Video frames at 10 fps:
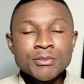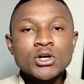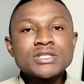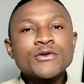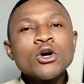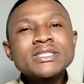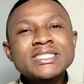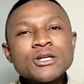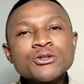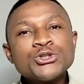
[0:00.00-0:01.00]
Because if God
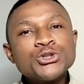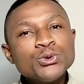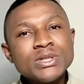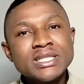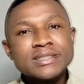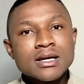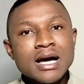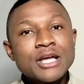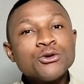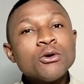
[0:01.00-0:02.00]
tells you do this
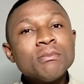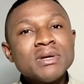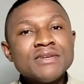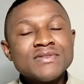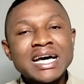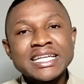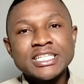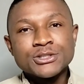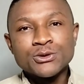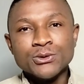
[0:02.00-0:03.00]
and you don't believe that He
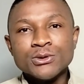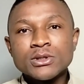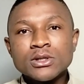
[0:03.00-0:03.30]
is good,